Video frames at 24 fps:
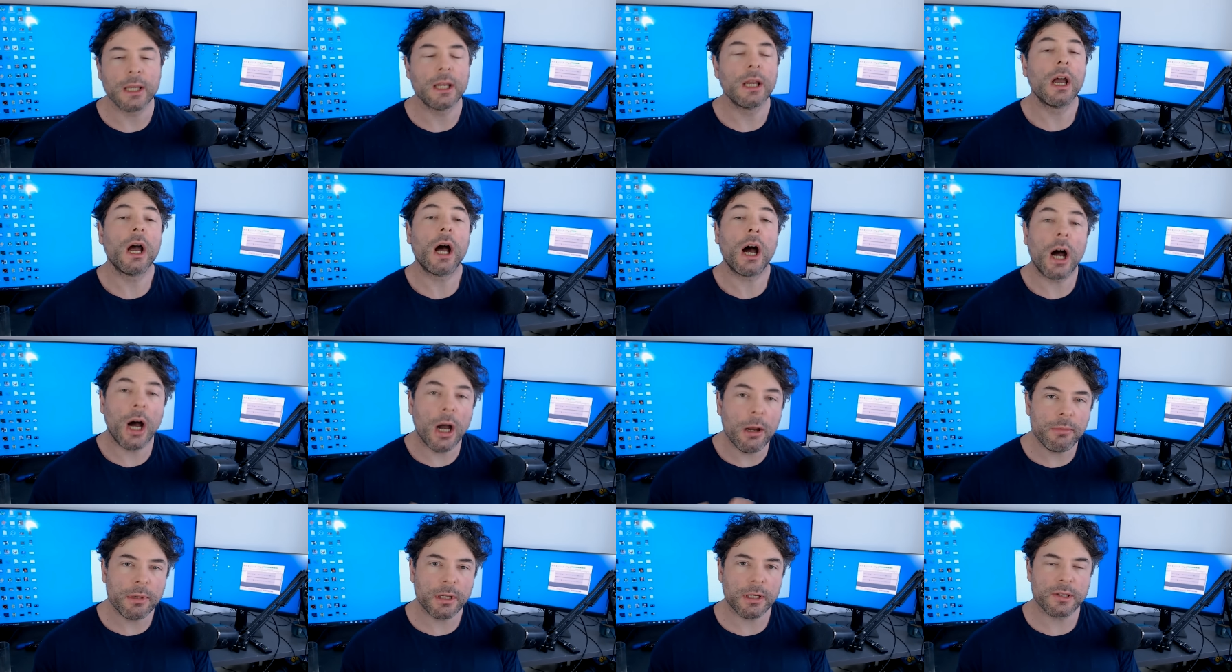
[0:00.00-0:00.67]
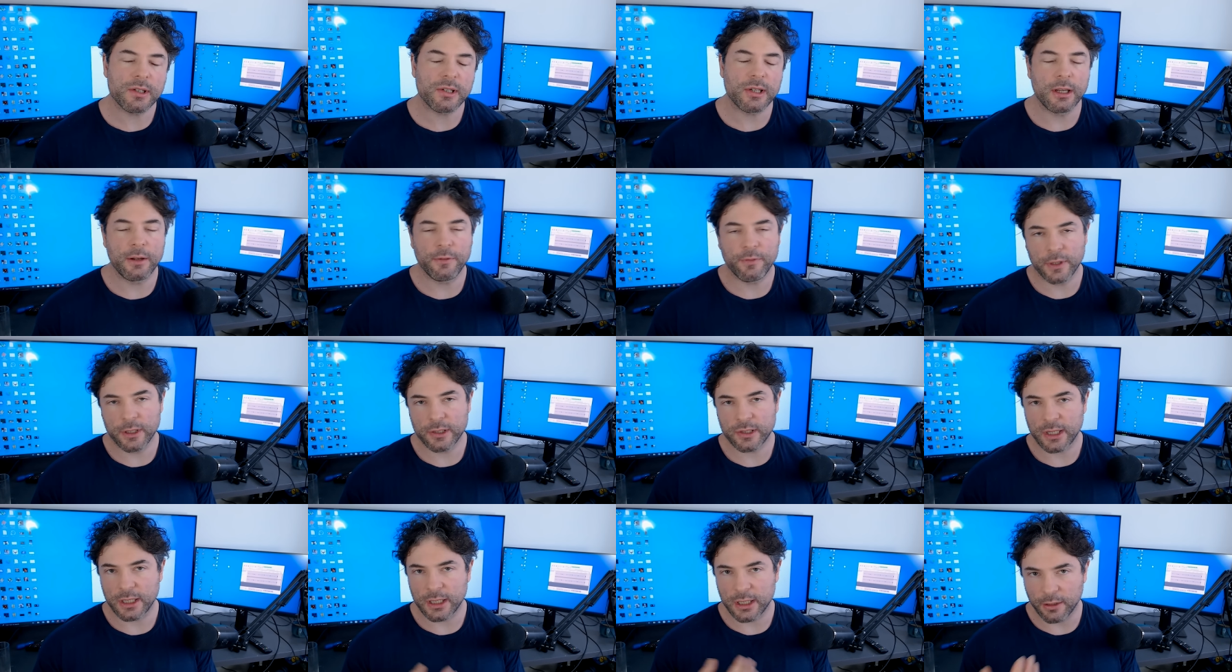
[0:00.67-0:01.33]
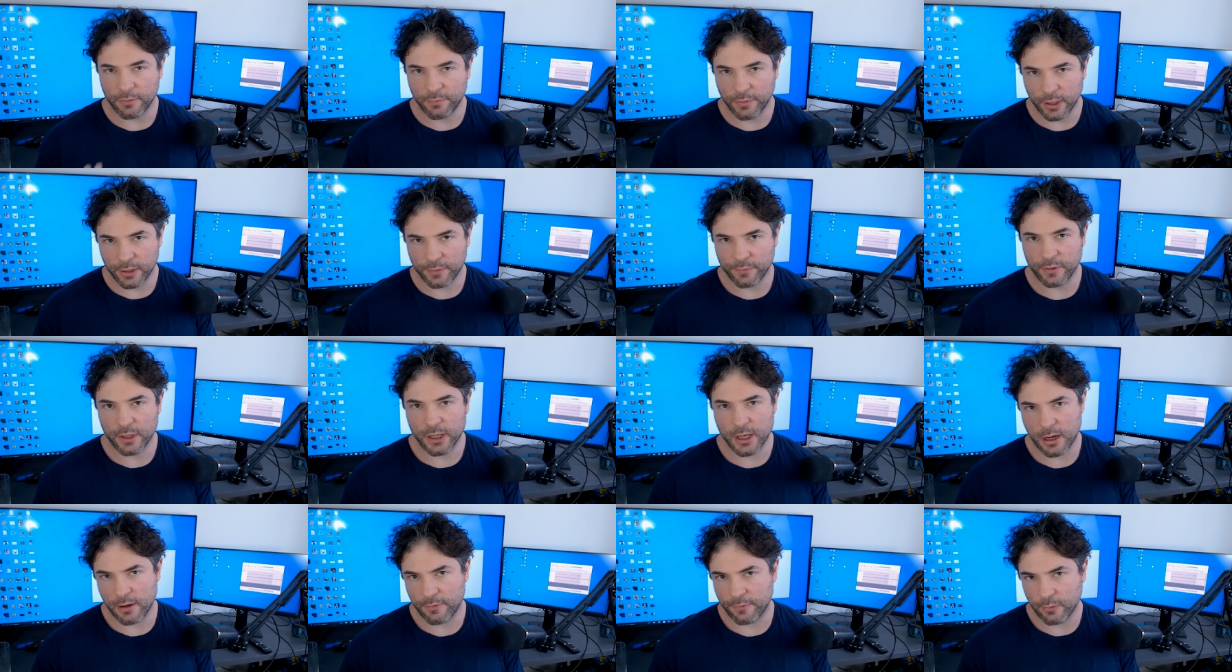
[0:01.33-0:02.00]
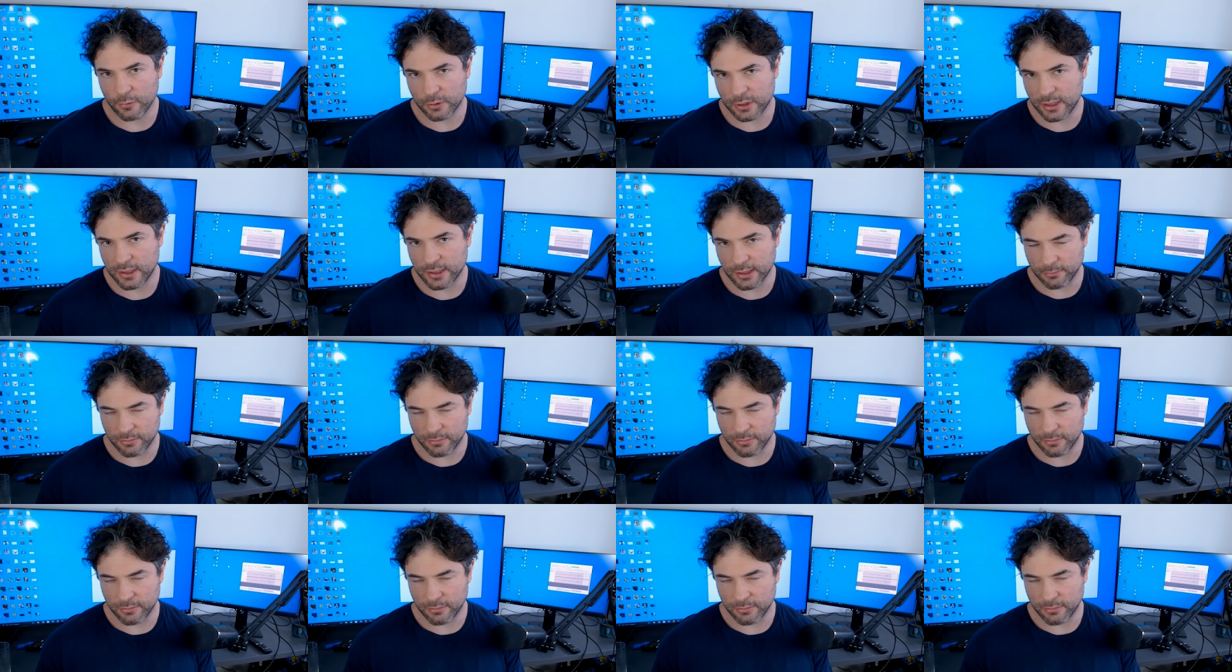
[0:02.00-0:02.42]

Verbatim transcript: I'm going to say for the sake of this video, 4070